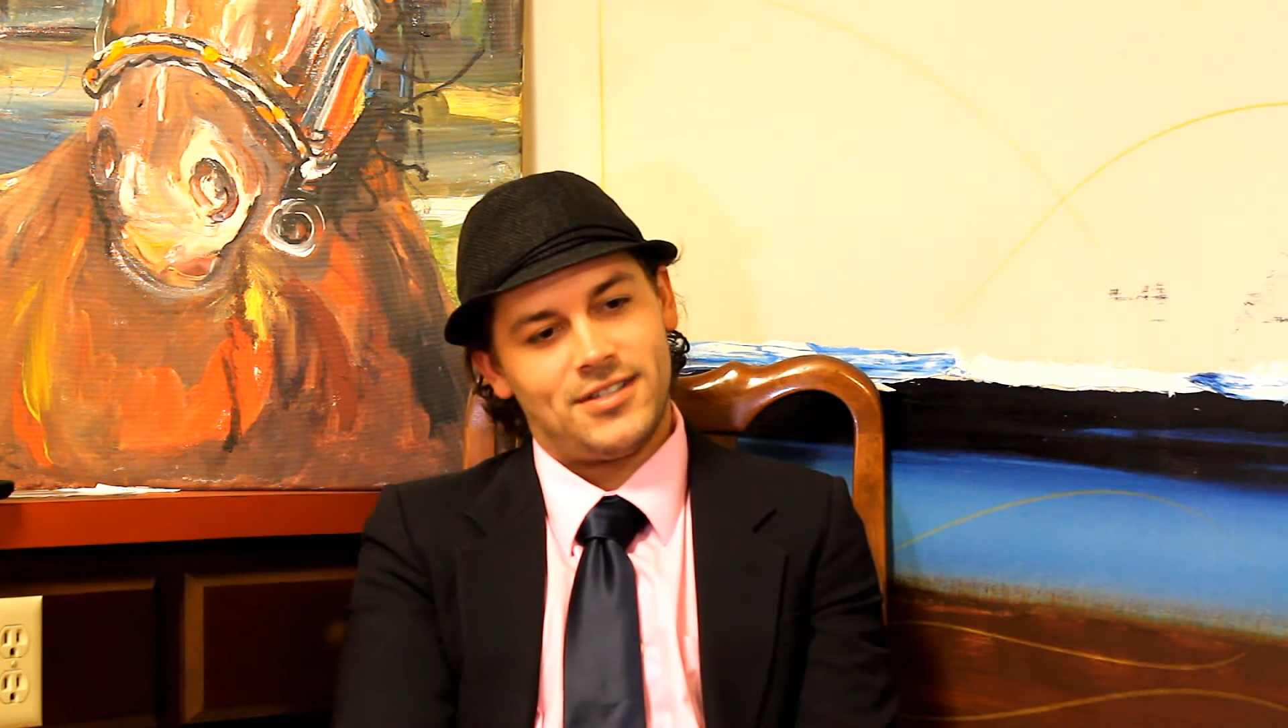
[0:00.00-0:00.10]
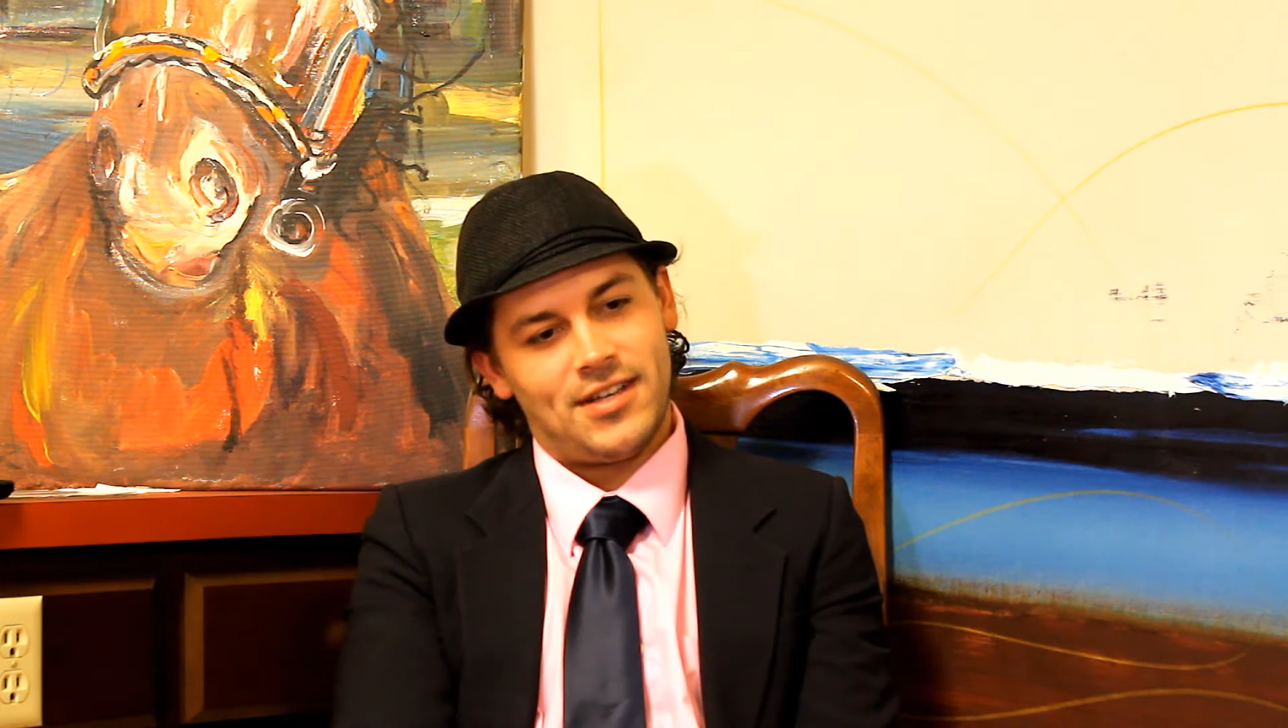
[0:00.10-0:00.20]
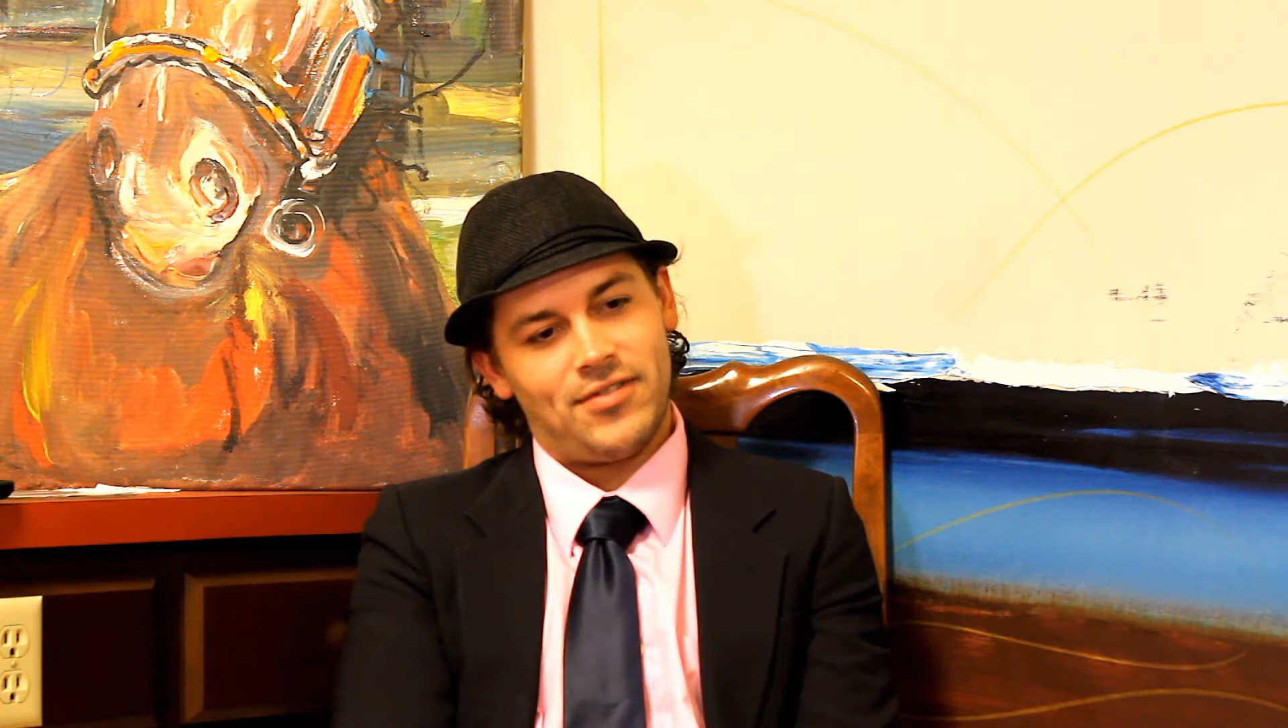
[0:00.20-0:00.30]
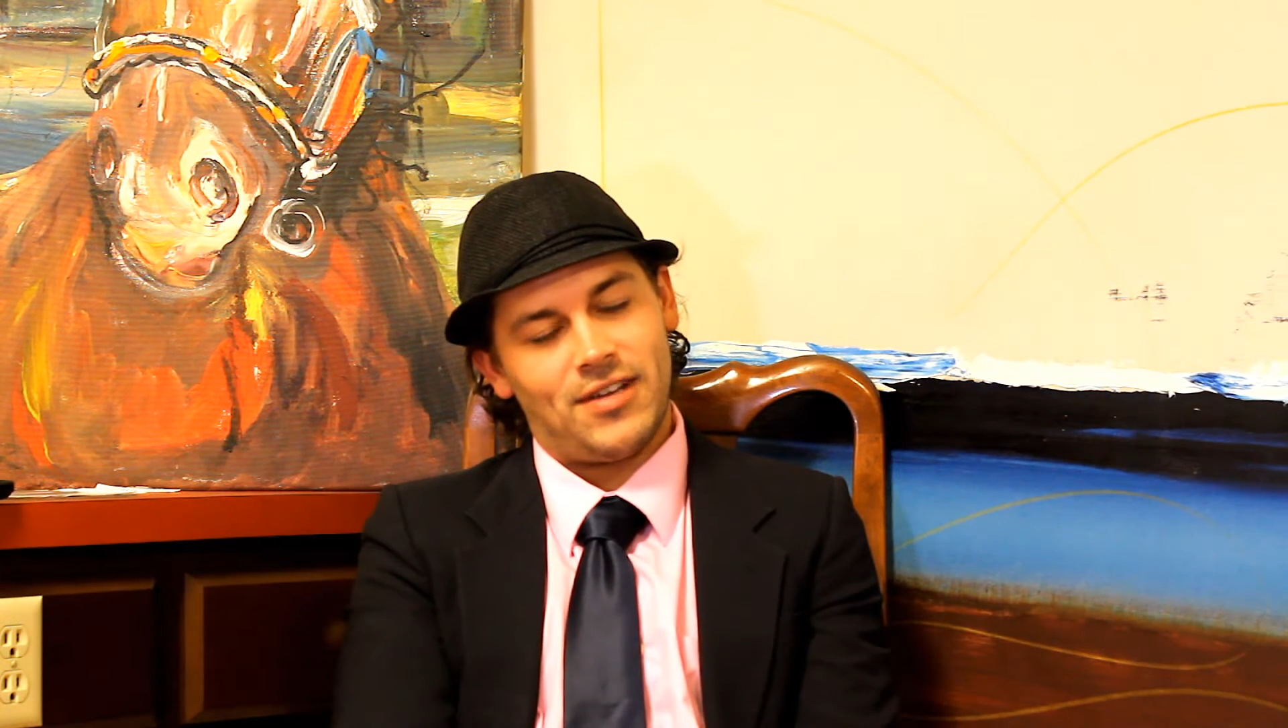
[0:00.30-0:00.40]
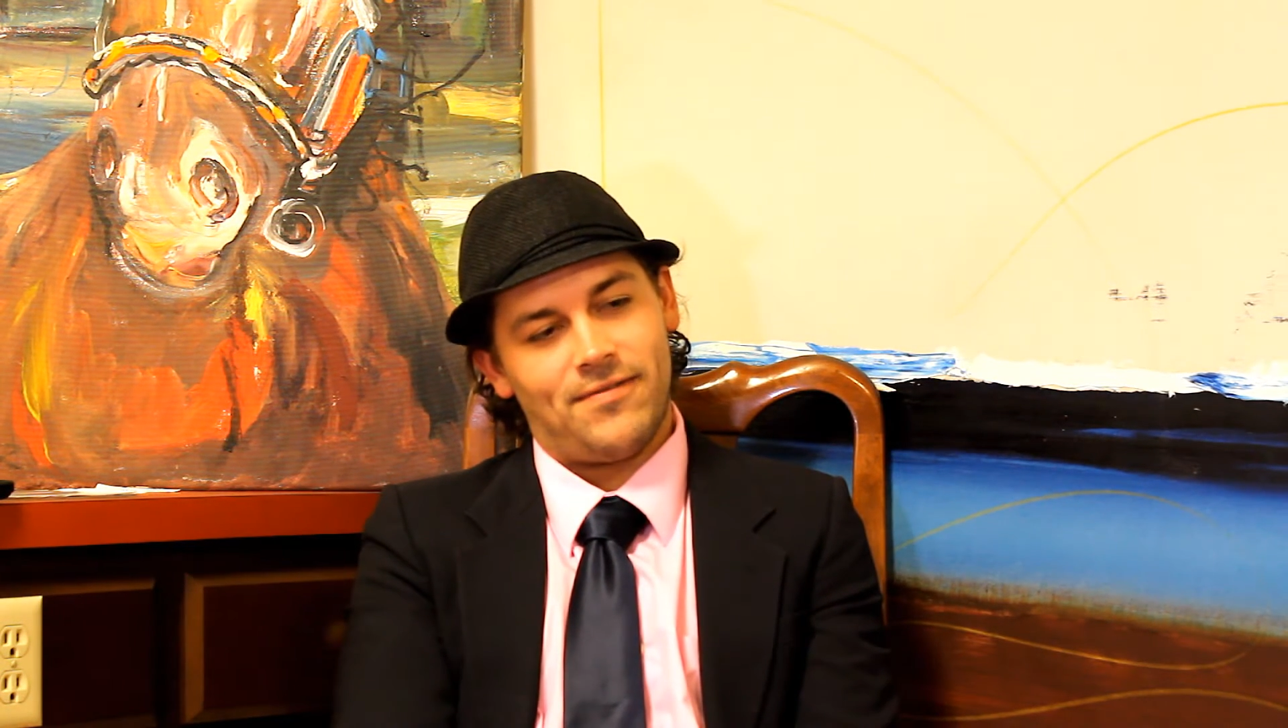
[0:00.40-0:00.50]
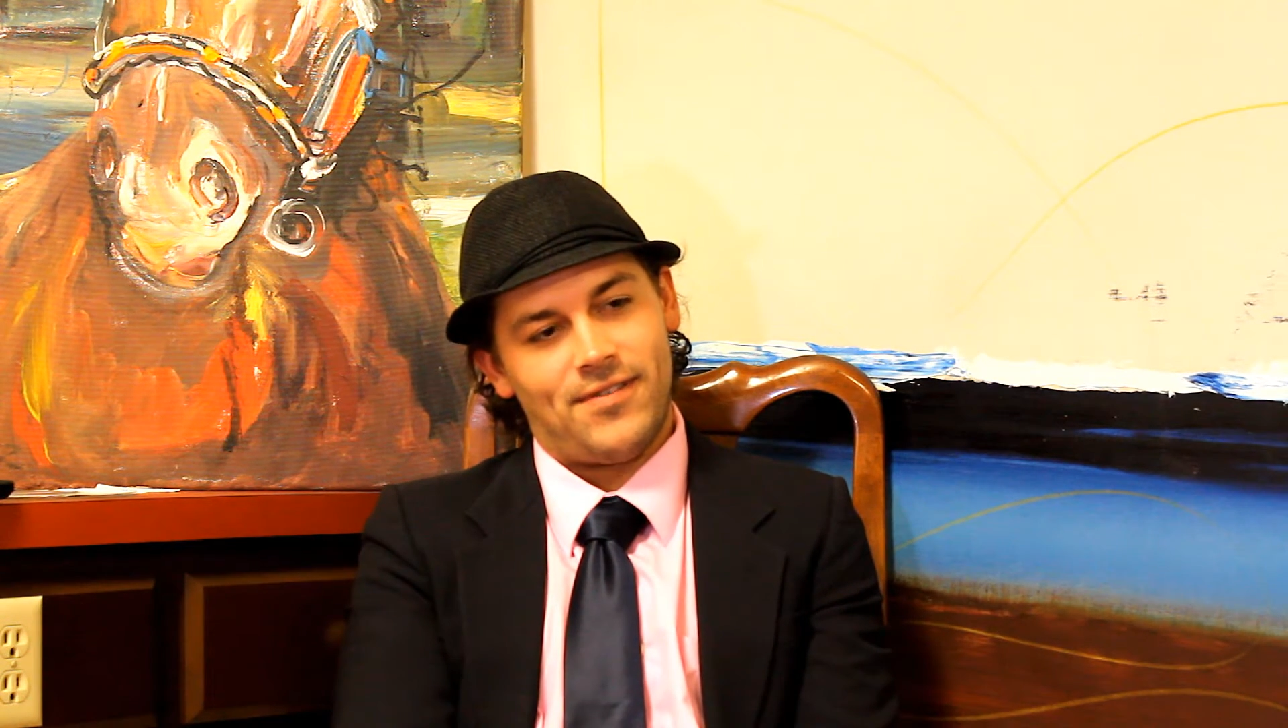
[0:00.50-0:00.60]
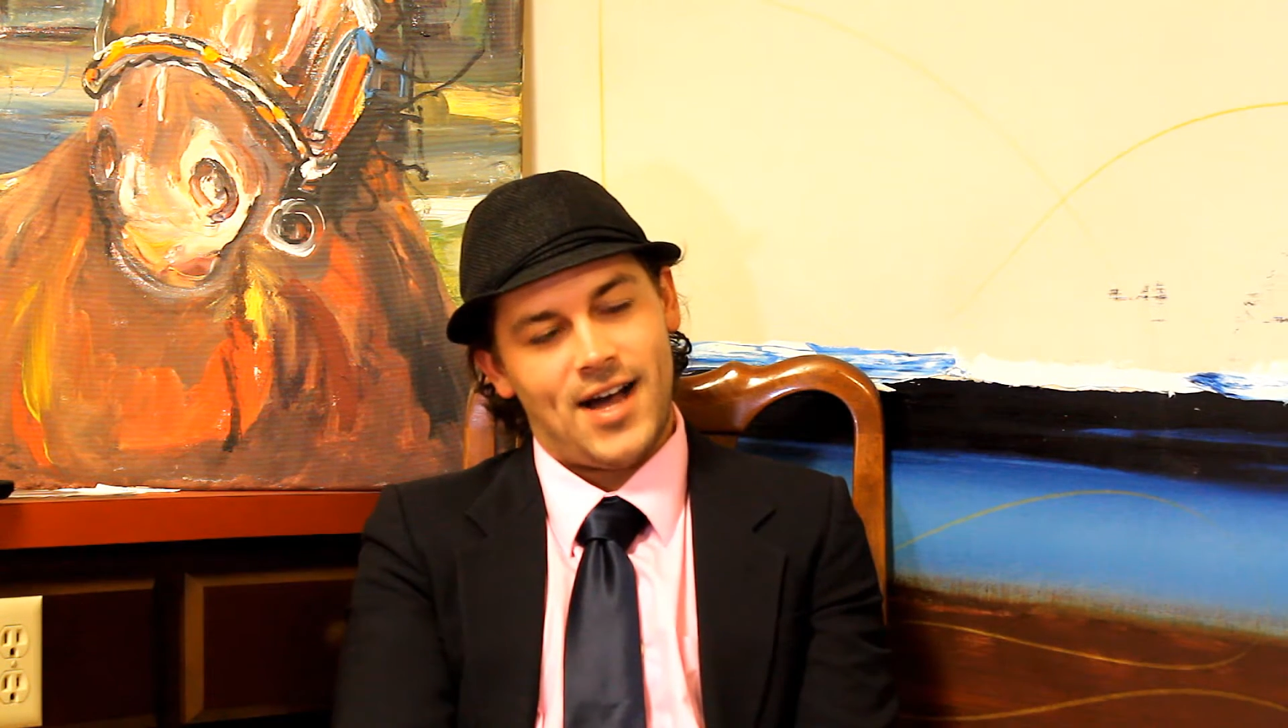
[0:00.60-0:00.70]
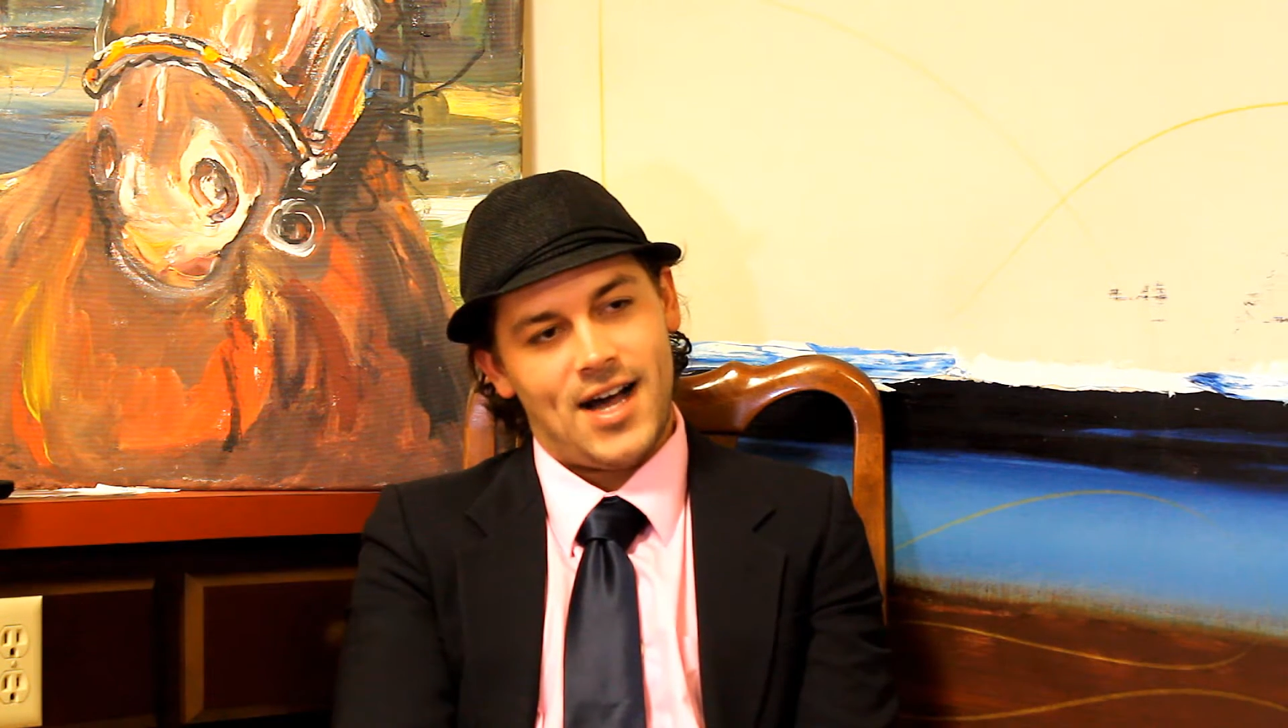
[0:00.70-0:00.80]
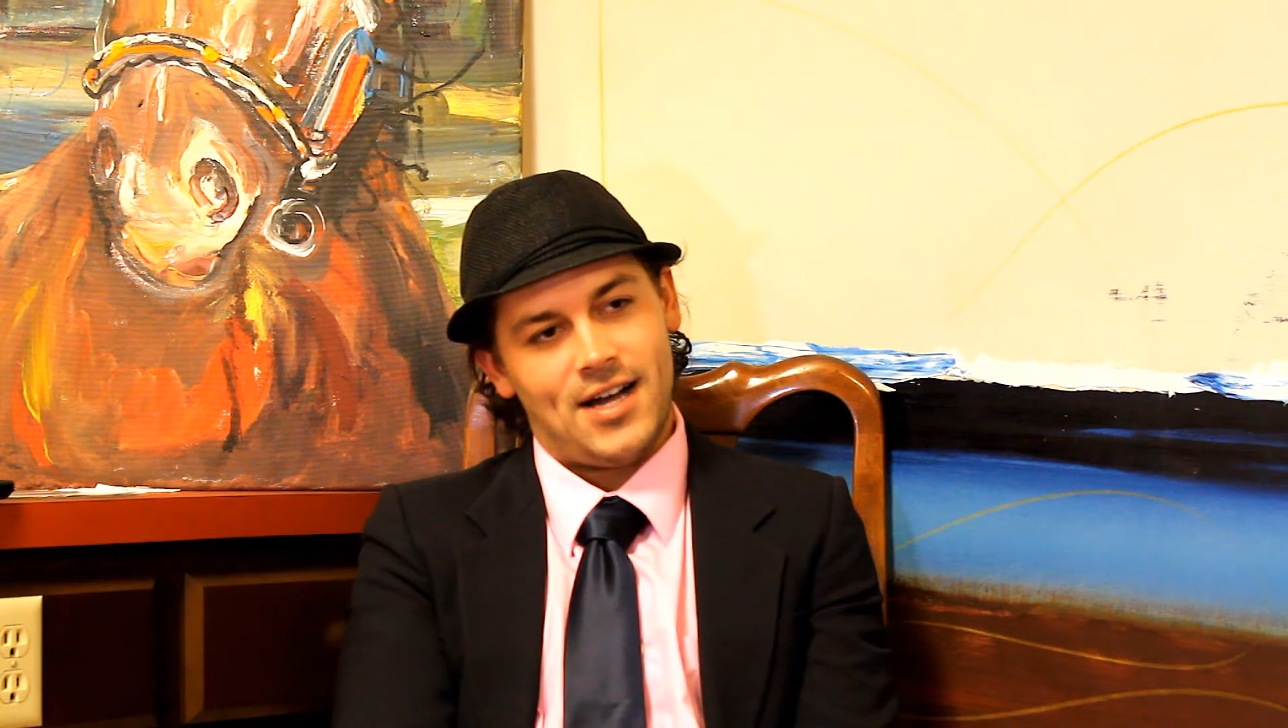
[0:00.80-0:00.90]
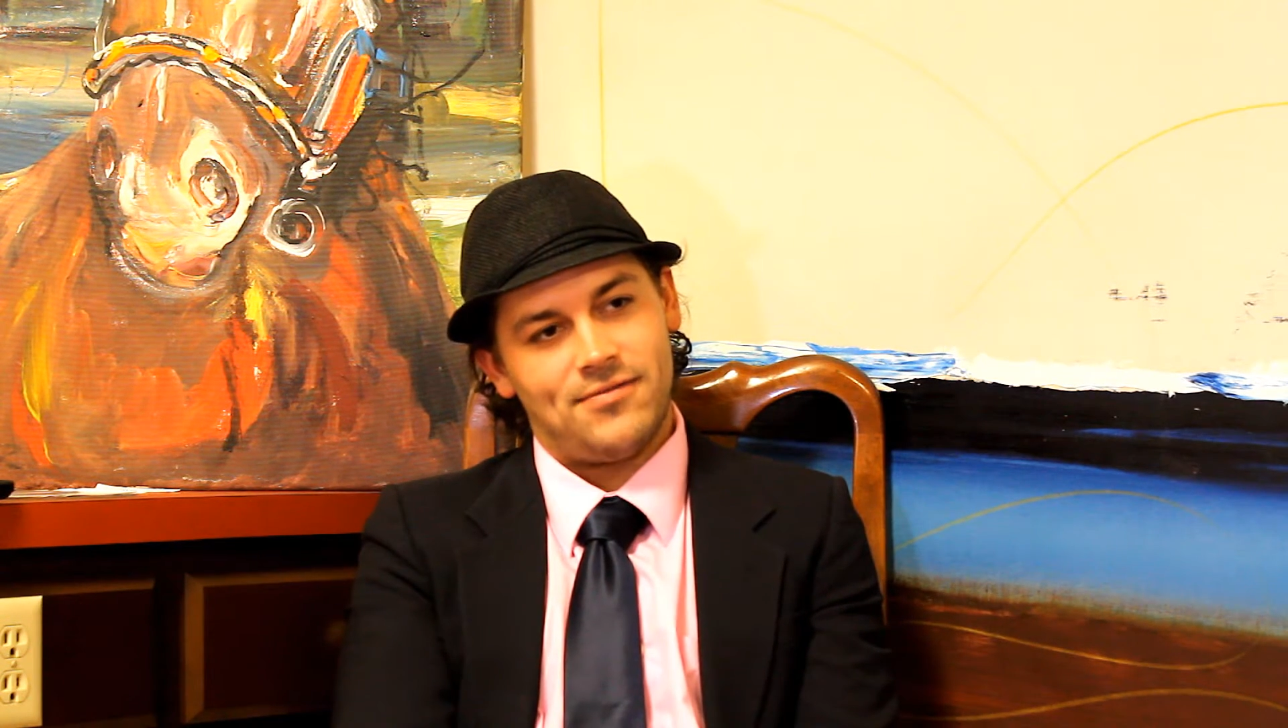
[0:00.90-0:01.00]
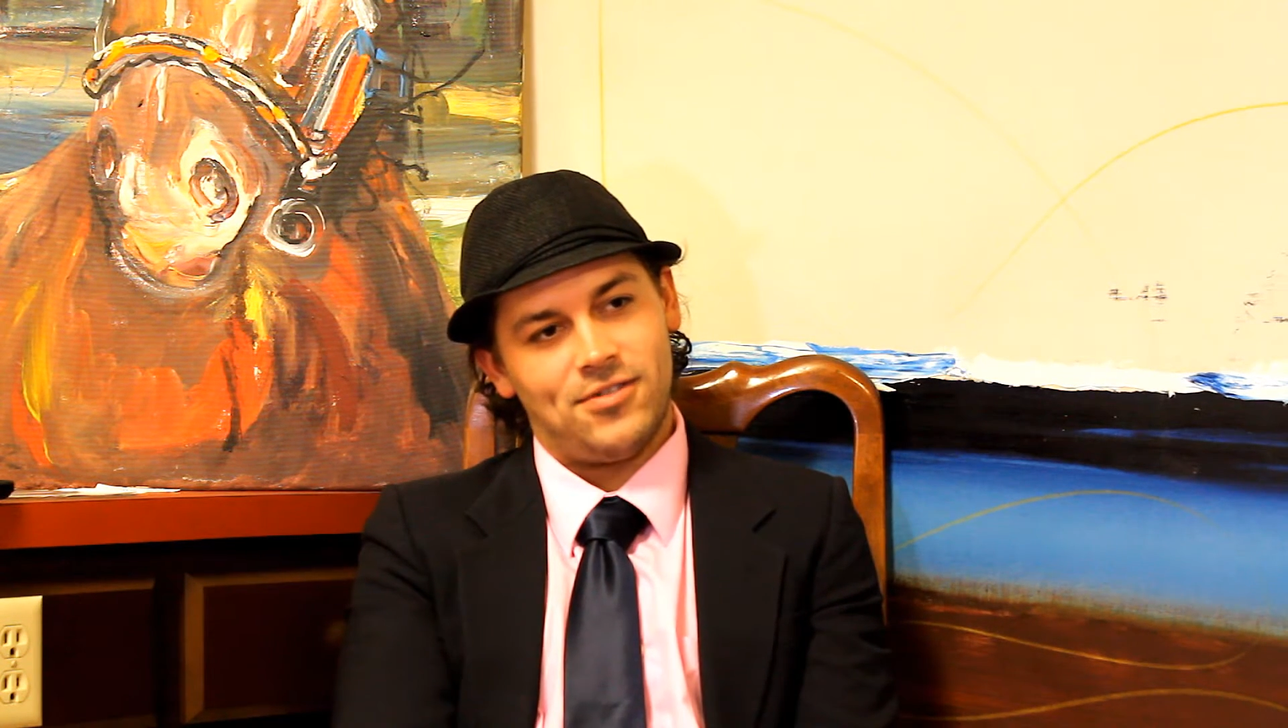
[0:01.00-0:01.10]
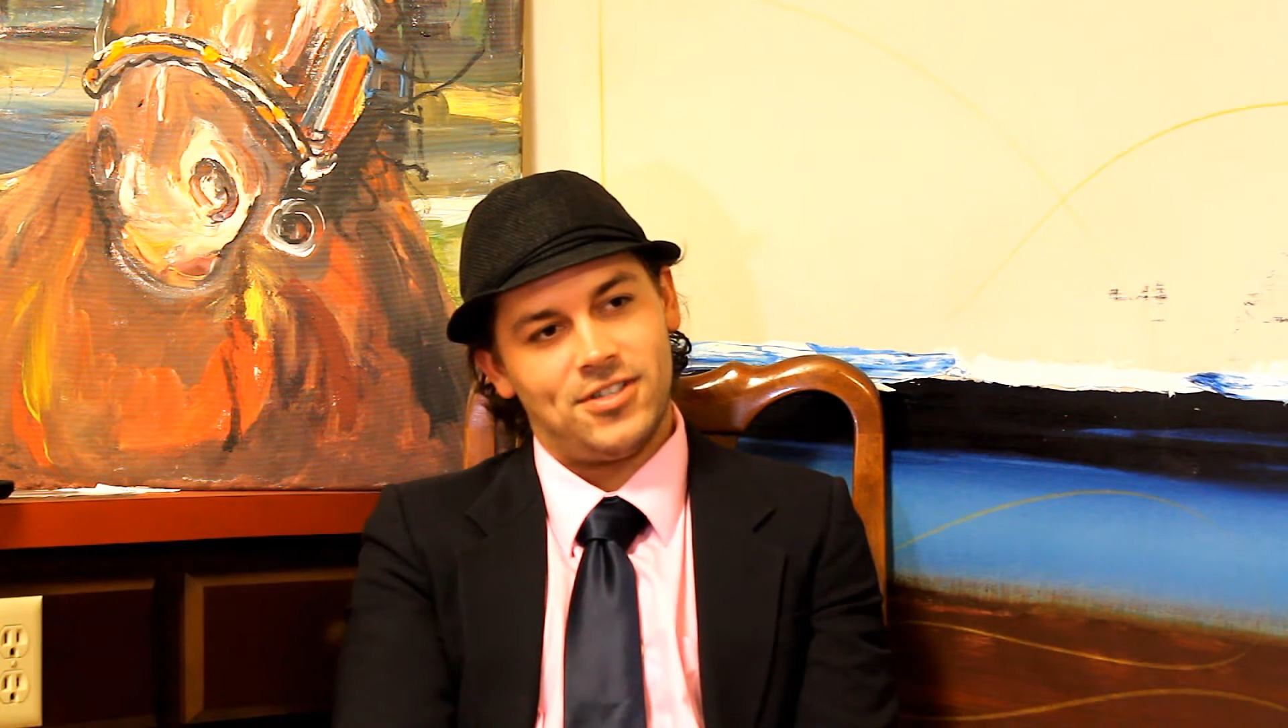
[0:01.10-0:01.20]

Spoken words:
75,